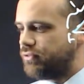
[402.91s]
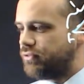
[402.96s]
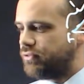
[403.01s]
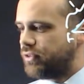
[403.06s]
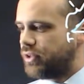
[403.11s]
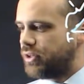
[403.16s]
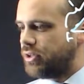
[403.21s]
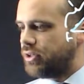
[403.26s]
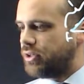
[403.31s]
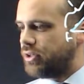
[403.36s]

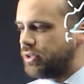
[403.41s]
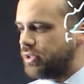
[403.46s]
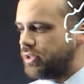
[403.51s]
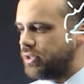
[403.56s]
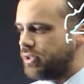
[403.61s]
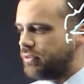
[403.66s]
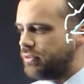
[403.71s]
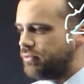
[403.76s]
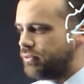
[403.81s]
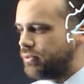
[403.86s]

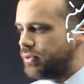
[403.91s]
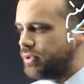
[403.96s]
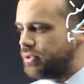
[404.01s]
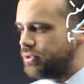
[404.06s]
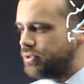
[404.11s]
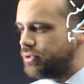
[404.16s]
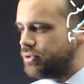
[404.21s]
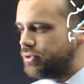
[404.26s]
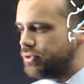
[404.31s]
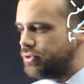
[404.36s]
five, one,
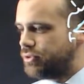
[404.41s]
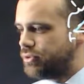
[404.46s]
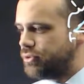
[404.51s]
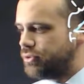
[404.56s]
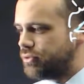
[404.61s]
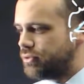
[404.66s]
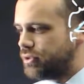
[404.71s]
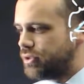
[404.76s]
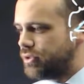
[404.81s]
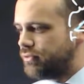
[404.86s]
two,
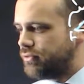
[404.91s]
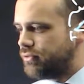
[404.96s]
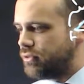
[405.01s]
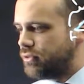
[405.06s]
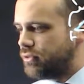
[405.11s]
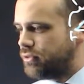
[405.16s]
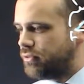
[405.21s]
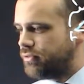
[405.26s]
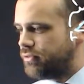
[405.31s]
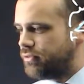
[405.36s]
three,
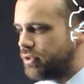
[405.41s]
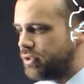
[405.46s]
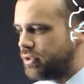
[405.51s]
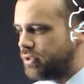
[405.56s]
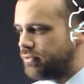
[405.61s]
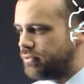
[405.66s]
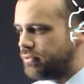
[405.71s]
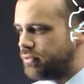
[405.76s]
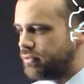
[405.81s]
four, five